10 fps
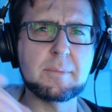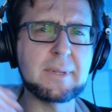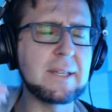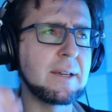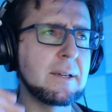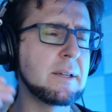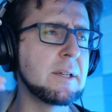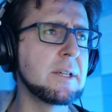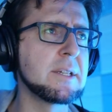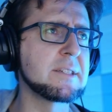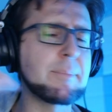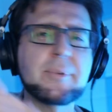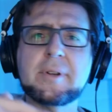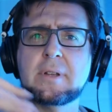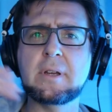to be a
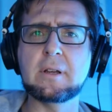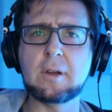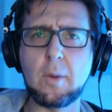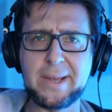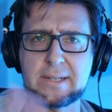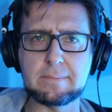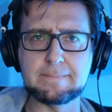separate commit.